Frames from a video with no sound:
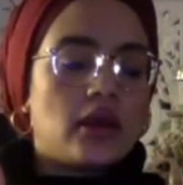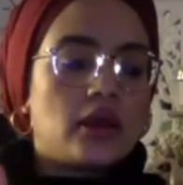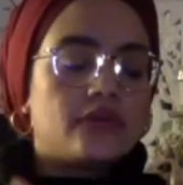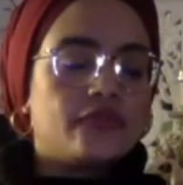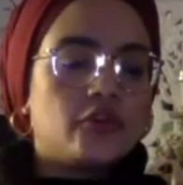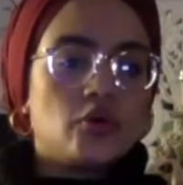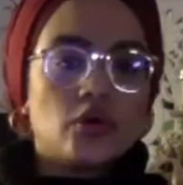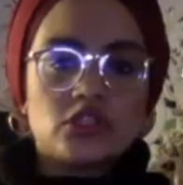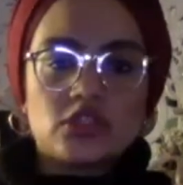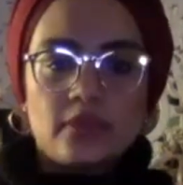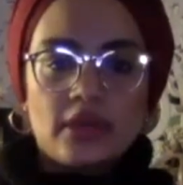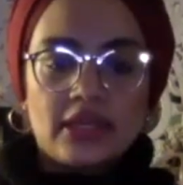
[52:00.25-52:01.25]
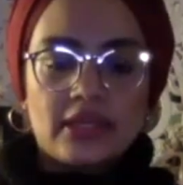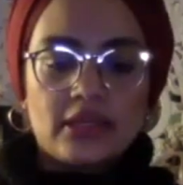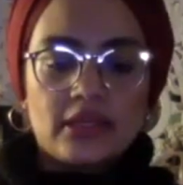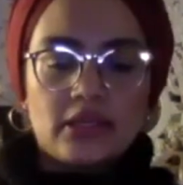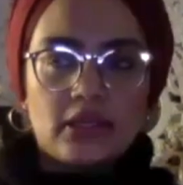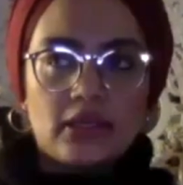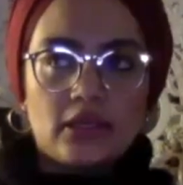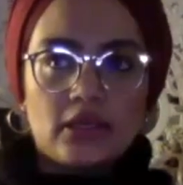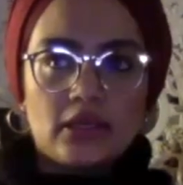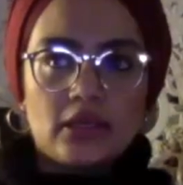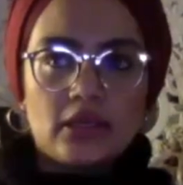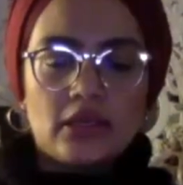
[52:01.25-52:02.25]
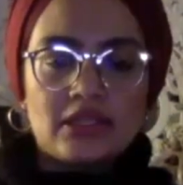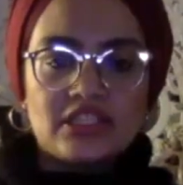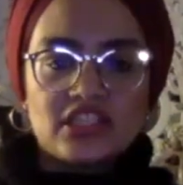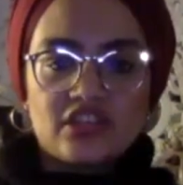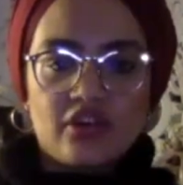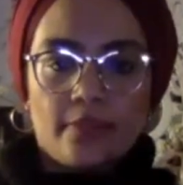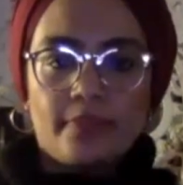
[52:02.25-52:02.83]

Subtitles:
if you go onto my Instagram